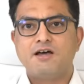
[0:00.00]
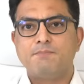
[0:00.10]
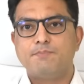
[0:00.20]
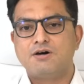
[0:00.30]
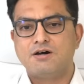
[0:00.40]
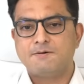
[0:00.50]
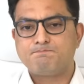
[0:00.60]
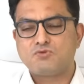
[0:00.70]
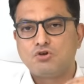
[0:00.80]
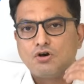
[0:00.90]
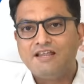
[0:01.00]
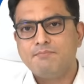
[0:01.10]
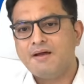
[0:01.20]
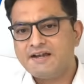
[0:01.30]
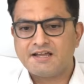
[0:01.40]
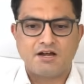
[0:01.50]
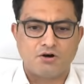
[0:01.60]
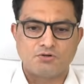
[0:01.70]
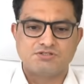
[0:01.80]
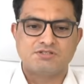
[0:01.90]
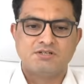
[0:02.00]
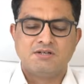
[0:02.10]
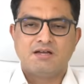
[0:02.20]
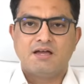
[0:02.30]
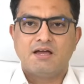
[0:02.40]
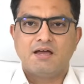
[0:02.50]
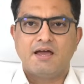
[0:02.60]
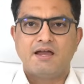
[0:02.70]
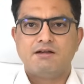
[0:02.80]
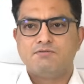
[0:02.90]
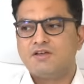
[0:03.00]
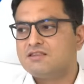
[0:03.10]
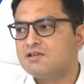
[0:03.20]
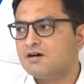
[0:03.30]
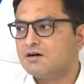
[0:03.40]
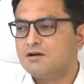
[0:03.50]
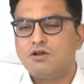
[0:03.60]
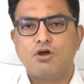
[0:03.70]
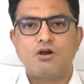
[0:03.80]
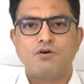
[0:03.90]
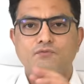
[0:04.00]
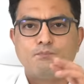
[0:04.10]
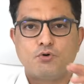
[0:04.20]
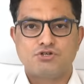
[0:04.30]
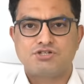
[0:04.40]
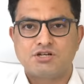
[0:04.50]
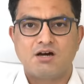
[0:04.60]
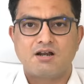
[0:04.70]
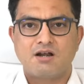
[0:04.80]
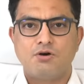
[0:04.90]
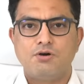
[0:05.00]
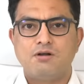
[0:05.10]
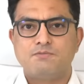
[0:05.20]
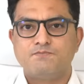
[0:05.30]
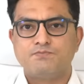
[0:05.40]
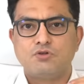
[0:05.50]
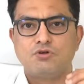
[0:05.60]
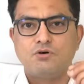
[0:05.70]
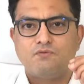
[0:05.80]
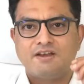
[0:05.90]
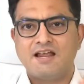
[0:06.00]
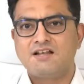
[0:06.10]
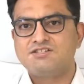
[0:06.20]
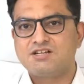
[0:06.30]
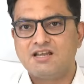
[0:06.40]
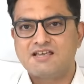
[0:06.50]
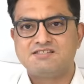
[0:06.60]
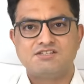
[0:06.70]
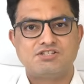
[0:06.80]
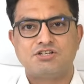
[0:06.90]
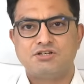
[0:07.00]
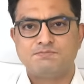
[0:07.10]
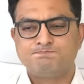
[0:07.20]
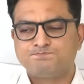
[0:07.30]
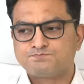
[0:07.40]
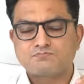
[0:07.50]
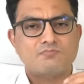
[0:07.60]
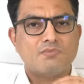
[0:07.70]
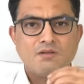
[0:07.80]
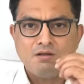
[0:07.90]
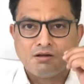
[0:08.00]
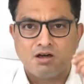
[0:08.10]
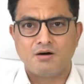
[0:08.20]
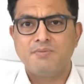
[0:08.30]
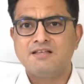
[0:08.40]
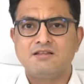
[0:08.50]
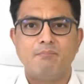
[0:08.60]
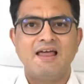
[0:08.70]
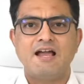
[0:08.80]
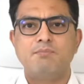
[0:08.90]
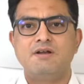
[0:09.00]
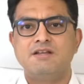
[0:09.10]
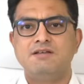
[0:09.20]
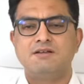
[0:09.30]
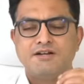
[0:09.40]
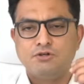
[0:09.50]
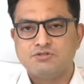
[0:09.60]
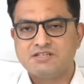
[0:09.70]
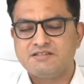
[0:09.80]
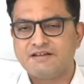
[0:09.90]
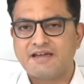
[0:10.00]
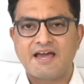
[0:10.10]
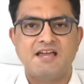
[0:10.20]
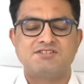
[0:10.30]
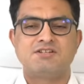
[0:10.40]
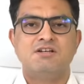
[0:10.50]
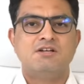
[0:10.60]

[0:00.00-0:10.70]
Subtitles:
up demat accounts. And with the lot of push around financialization, curbing the black money, reducing the cash,